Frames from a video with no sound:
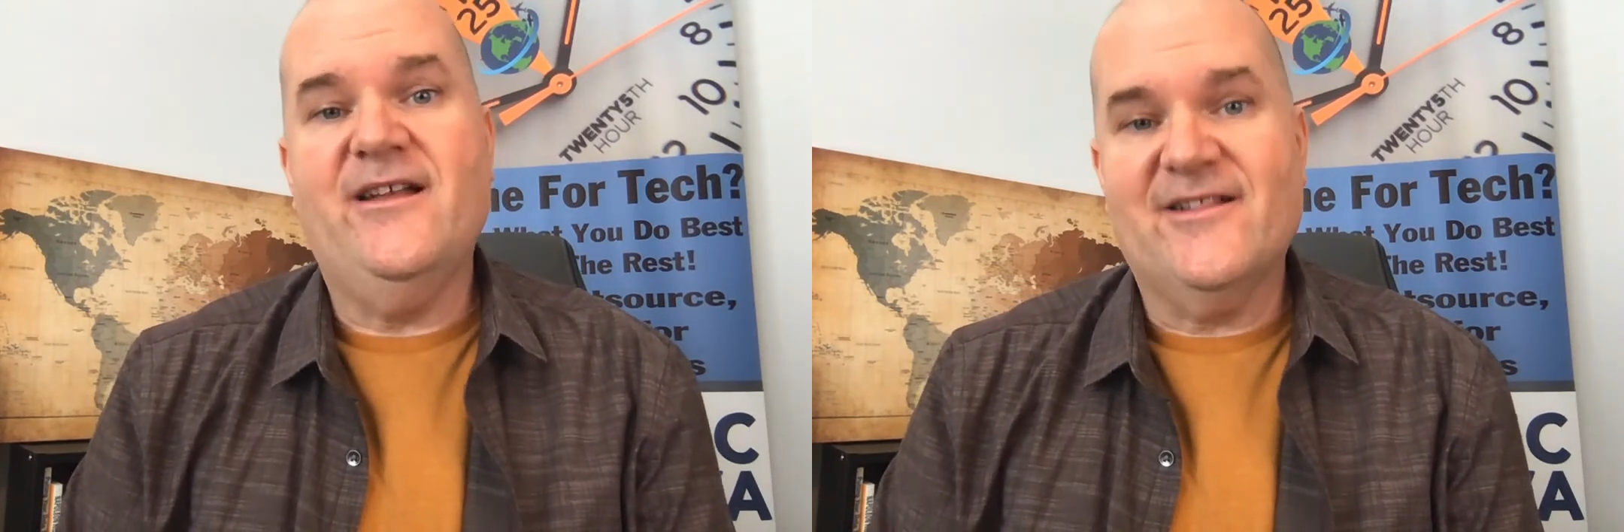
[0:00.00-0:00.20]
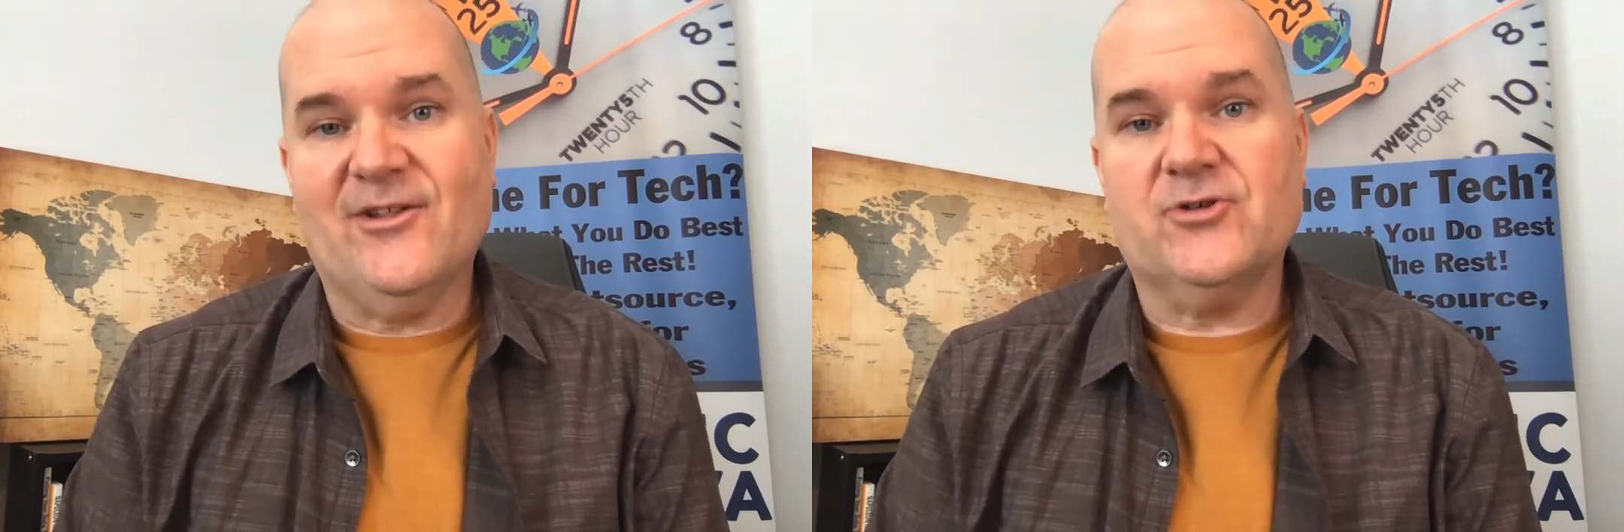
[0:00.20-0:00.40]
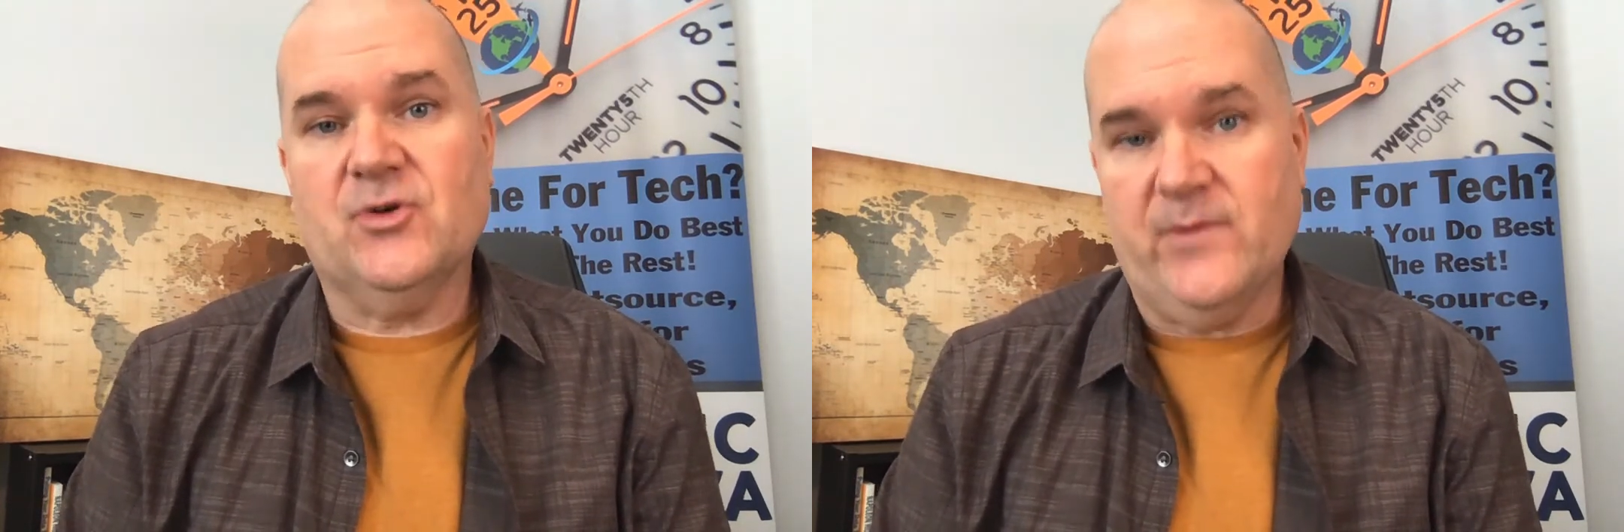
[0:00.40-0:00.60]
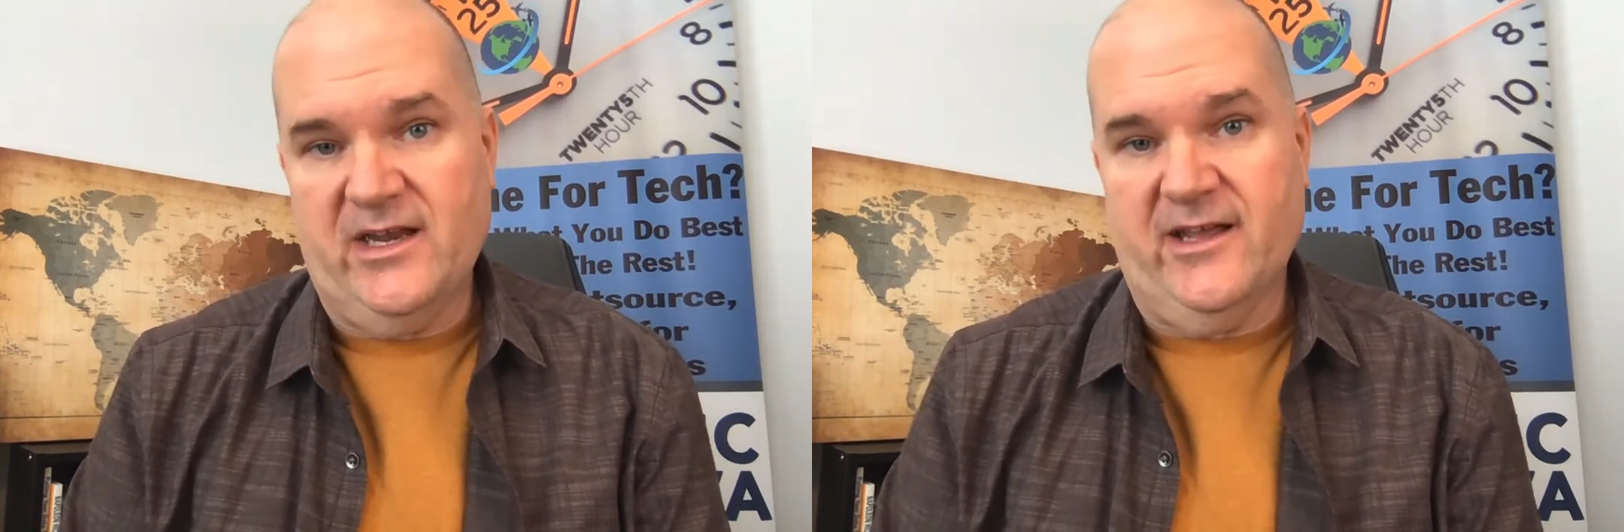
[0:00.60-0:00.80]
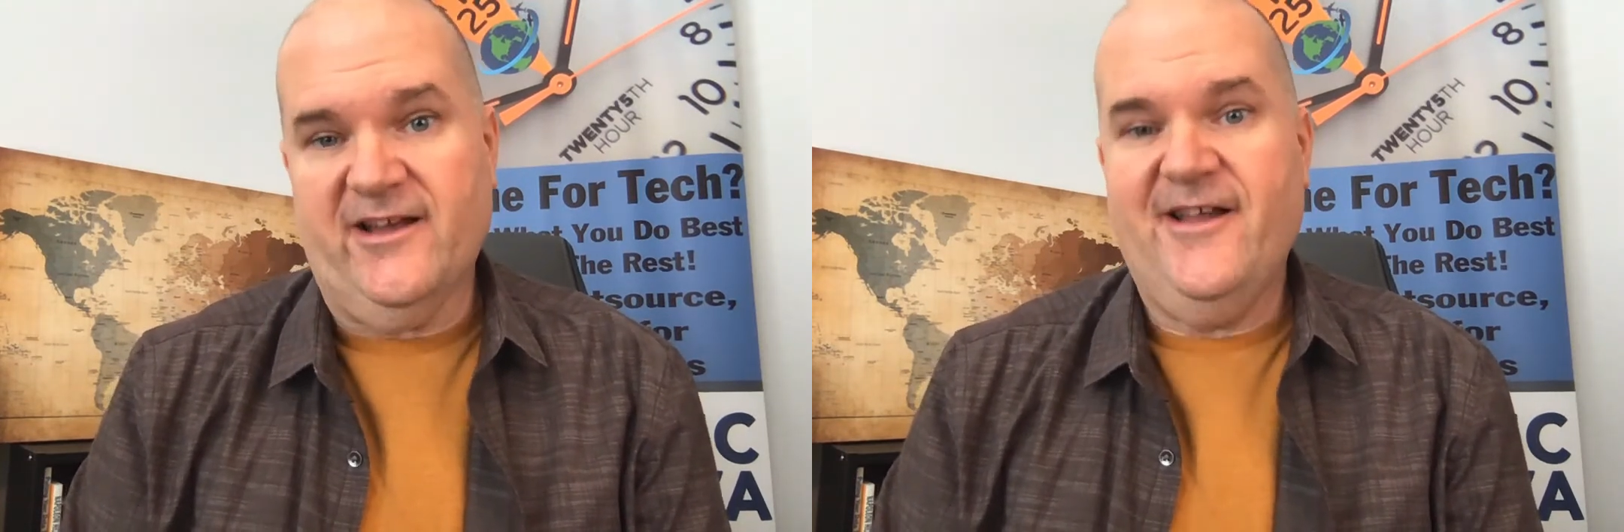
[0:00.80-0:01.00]
social
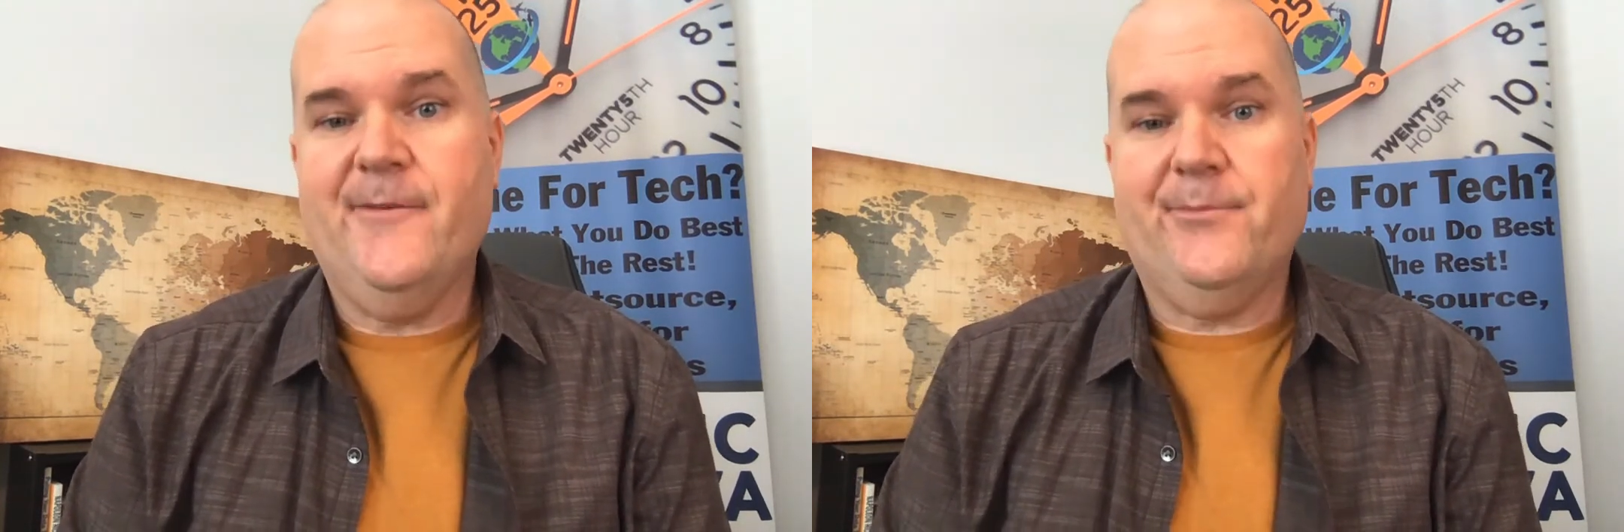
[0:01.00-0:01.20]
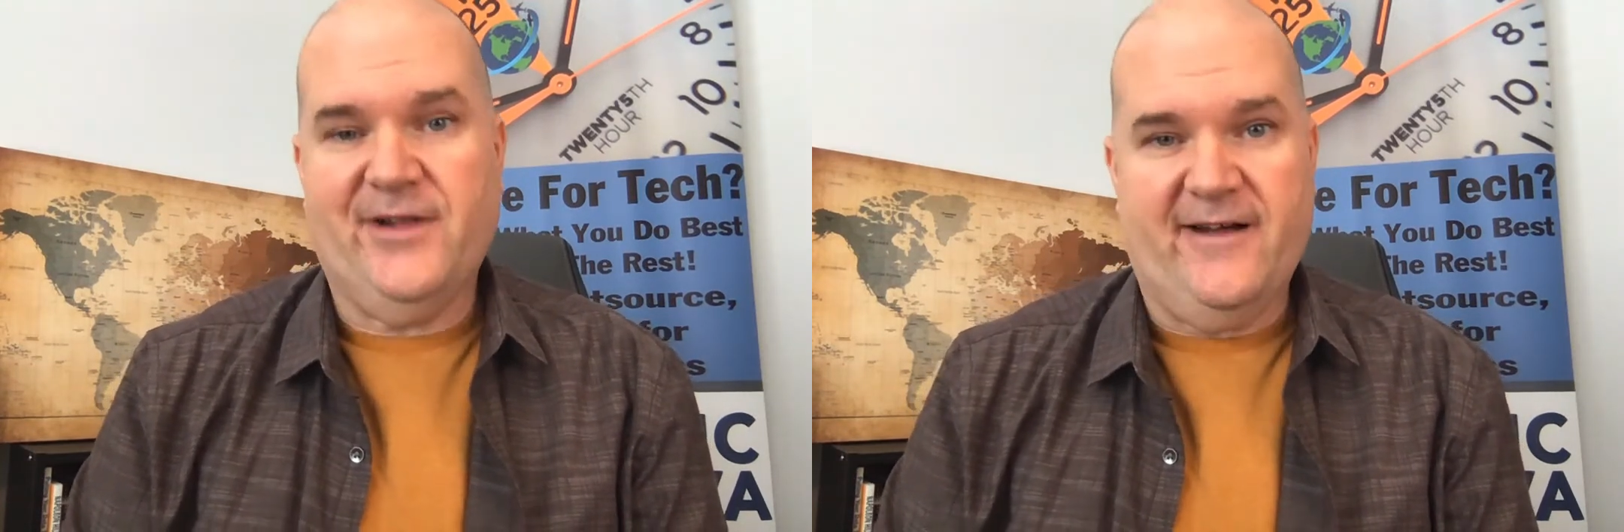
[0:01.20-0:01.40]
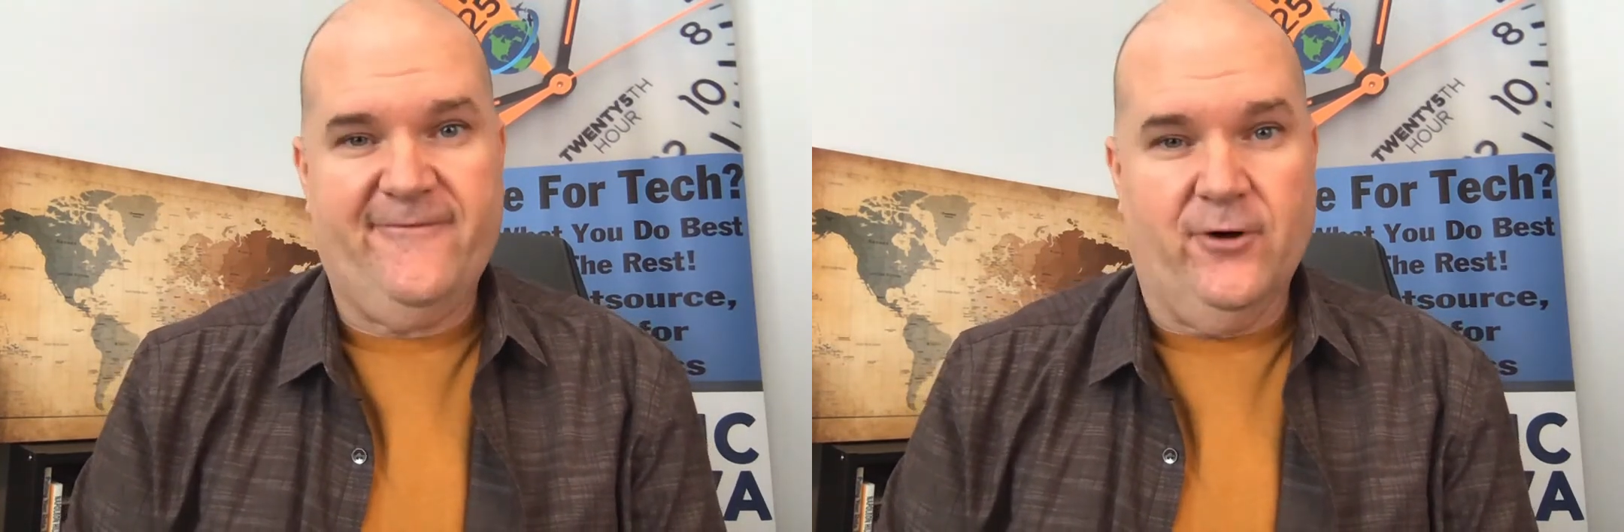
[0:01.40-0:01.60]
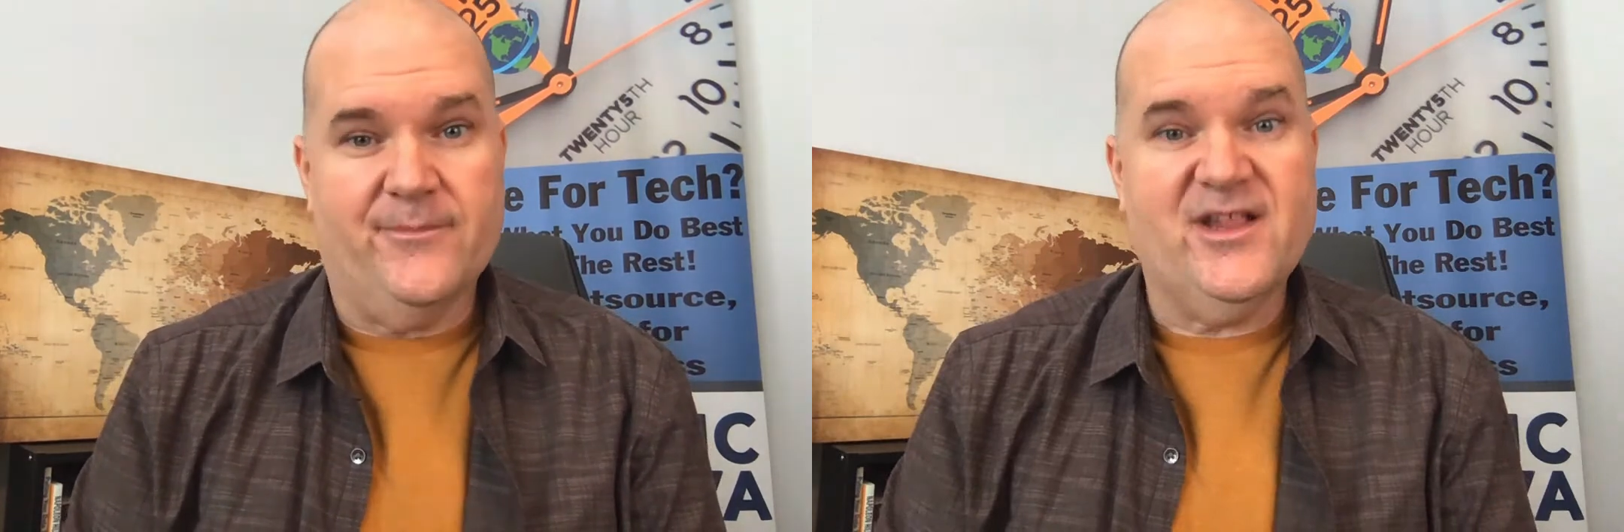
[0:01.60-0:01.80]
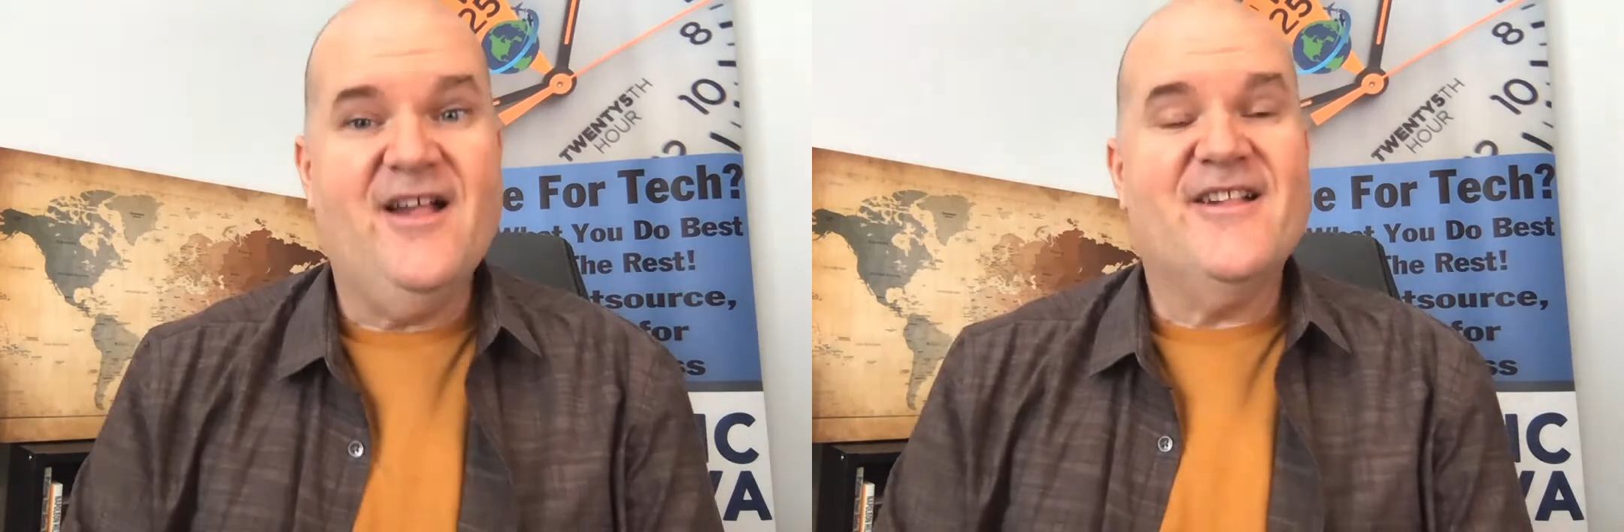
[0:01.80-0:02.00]
media platforms.